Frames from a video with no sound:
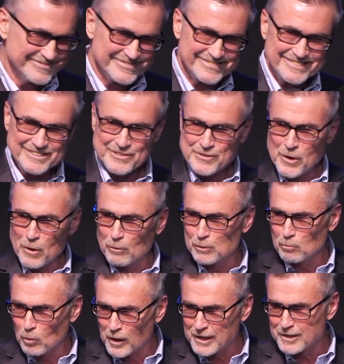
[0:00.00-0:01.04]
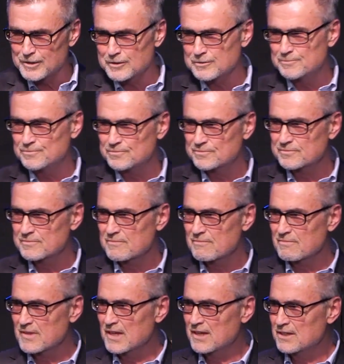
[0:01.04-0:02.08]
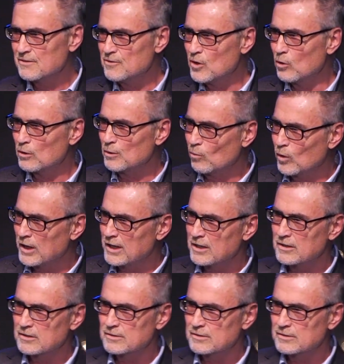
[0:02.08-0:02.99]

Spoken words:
you know it well. You know it well.